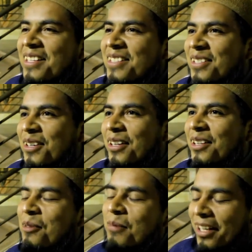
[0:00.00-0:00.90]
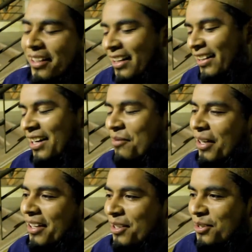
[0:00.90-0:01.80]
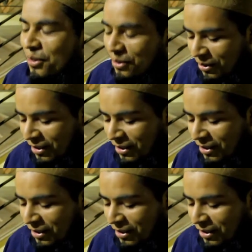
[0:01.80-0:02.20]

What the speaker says: So he told me, like, hey, come, I'm gonna show you.